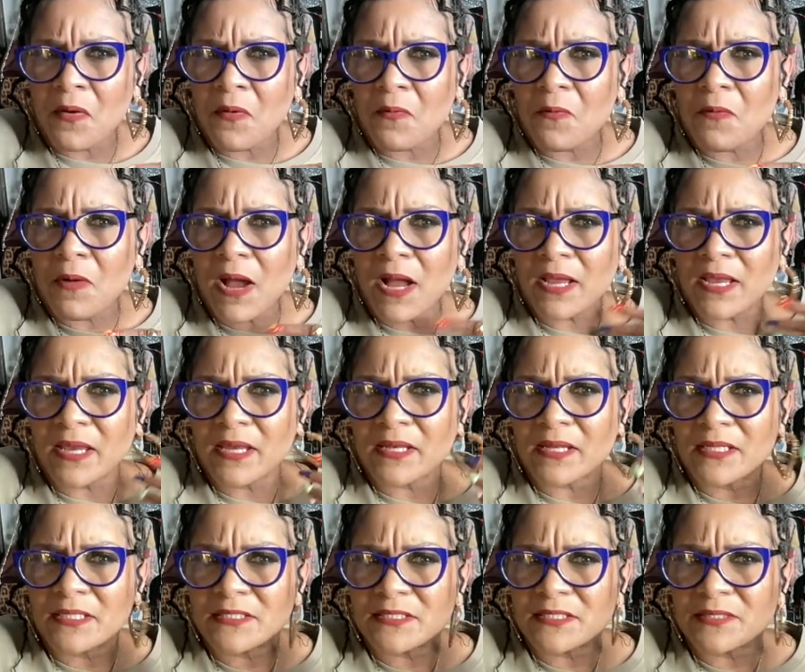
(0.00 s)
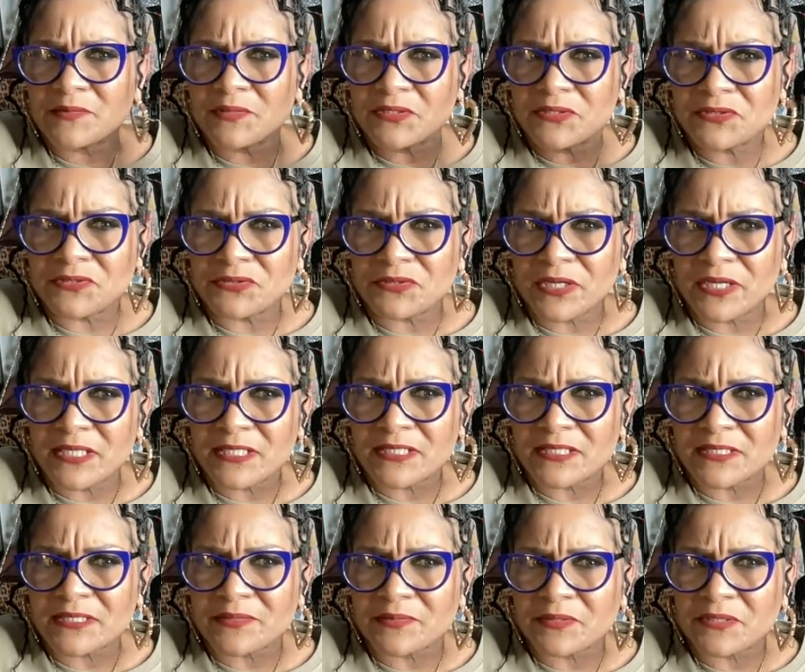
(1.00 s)
Why can't I just be
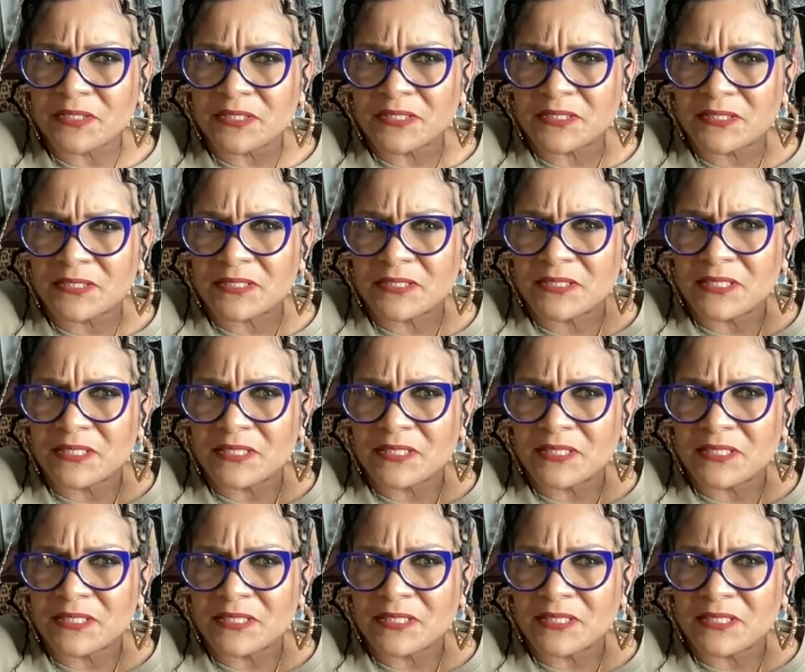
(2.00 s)
dressed because